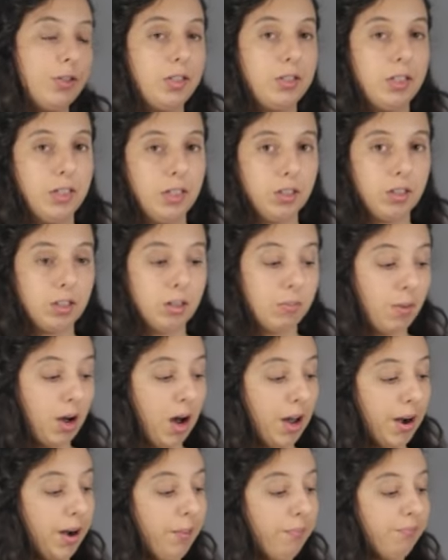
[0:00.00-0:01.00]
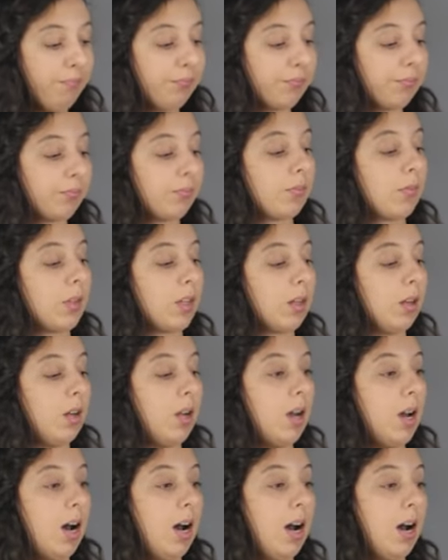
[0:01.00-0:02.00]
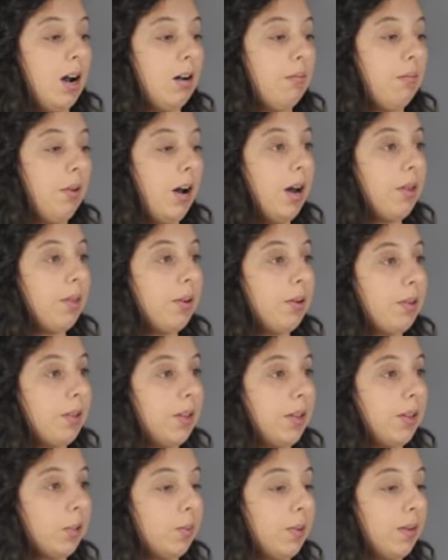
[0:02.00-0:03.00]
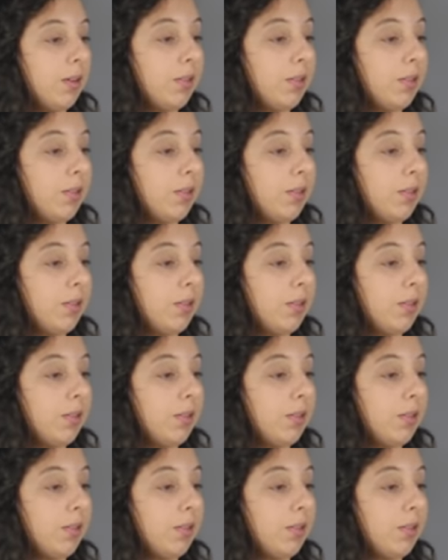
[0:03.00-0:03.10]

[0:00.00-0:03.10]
sink to the bottom. Um, other things about